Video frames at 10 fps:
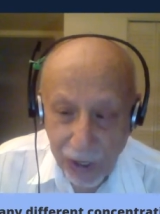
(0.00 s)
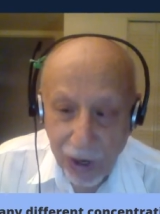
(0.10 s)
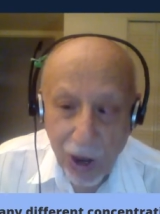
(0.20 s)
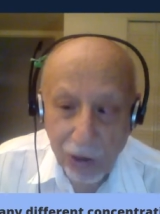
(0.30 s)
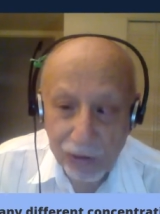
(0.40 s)

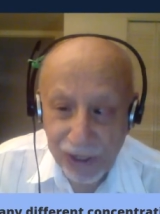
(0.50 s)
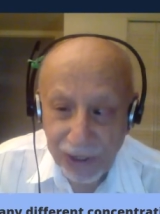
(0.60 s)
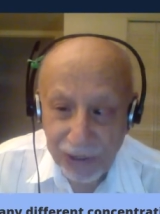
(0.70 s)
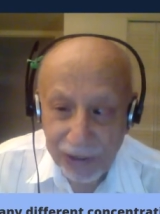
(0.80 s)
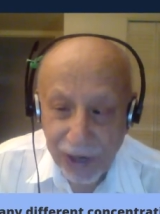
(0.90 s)
cows
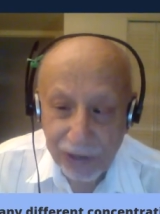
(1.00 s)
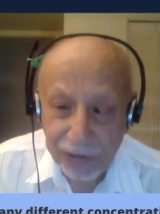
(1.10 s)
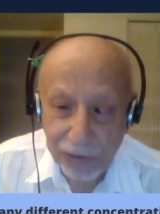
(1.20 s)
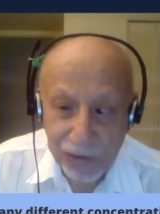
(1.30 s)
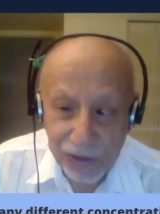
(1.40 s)
and
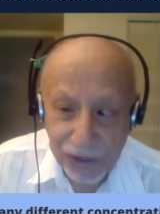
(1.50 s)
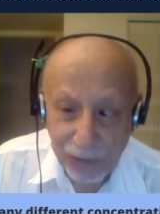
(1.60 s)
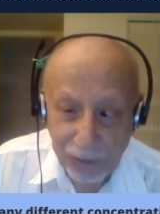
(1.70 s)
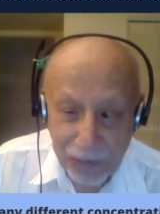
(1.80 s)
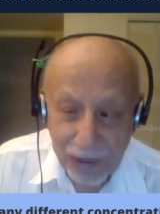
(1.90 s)
cattle
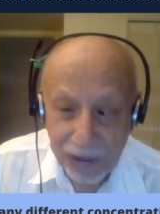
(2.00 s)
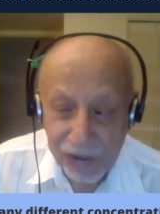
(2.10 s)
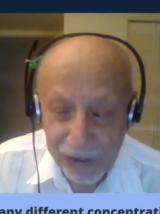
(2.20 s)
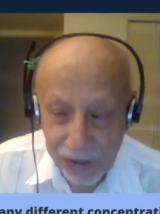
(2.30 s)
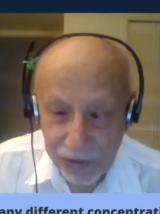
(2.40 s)
and
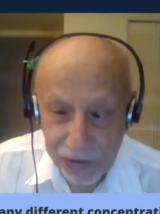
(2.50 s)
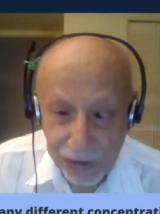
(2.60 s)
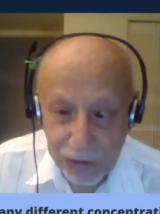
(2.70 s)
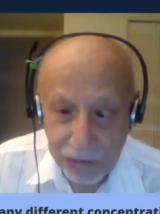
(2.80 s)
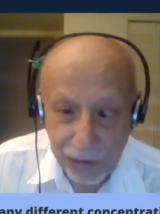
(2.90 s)
pigs and so
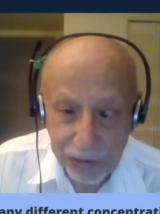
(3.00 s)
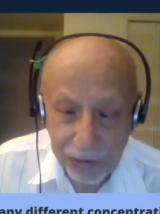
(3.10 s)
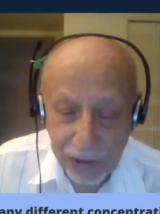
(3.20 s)
on.